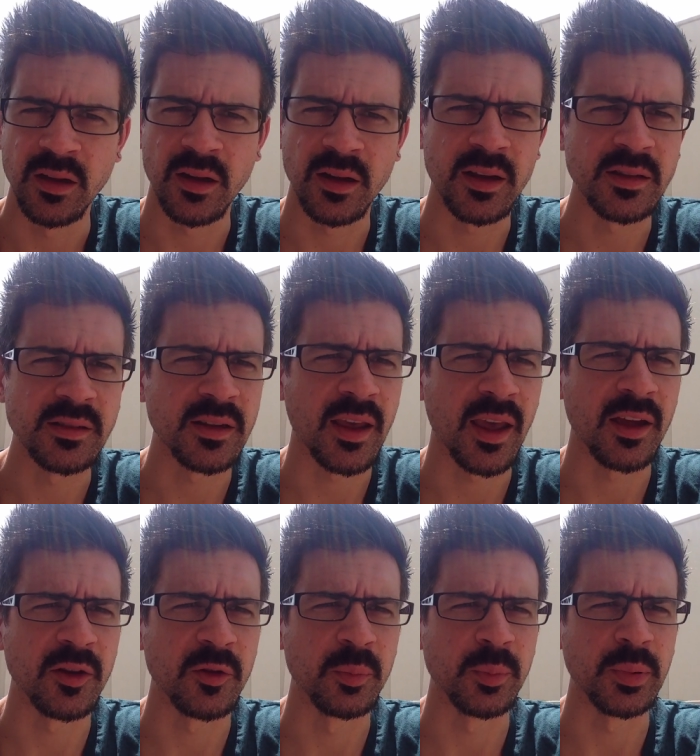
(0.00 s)
I guess
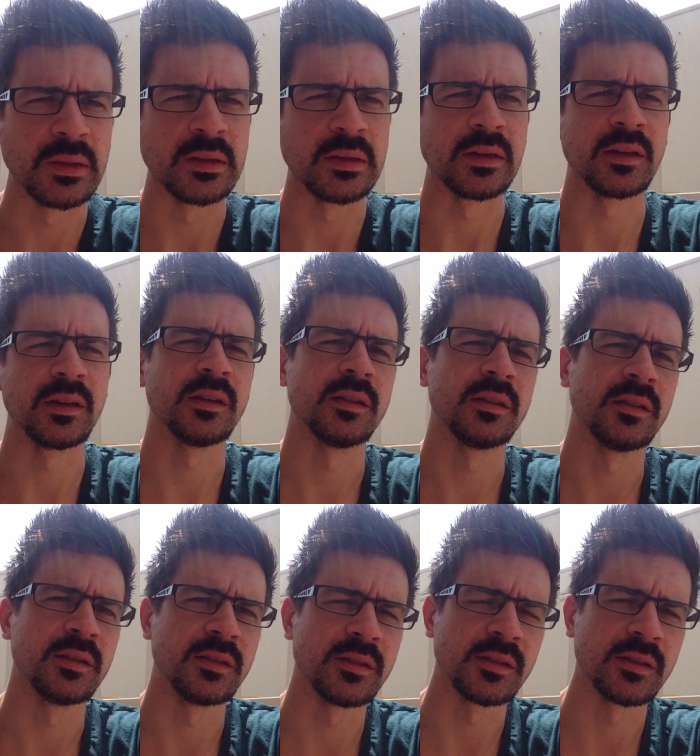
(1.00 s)
accountability
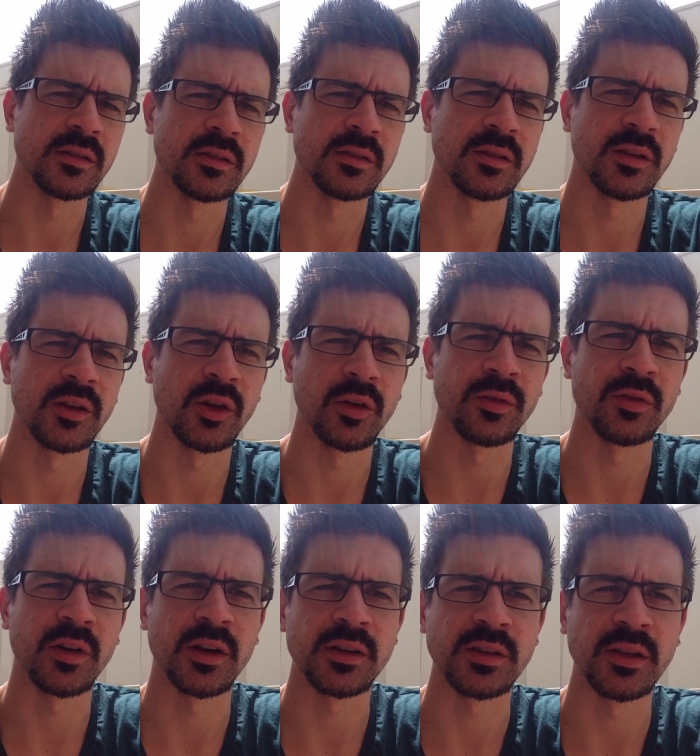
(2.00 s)
is the
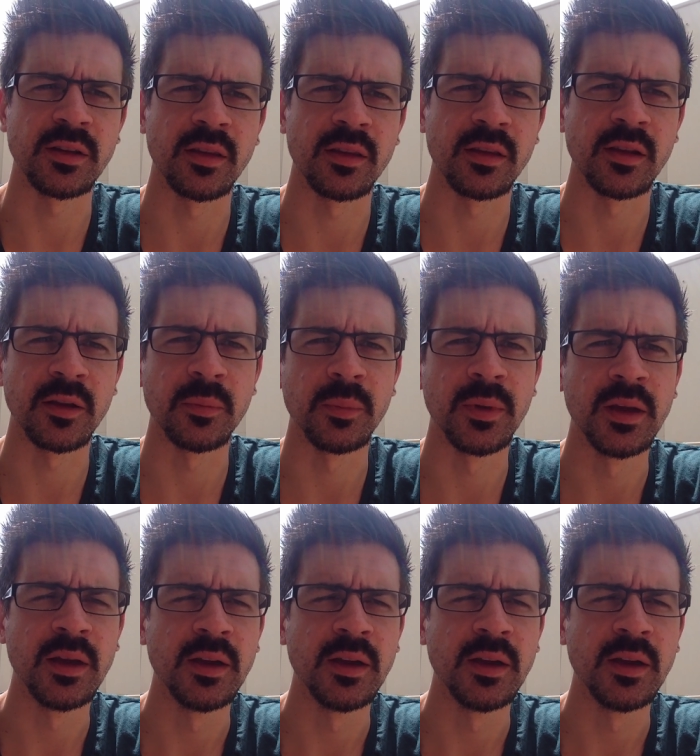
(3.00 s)
overarching theme,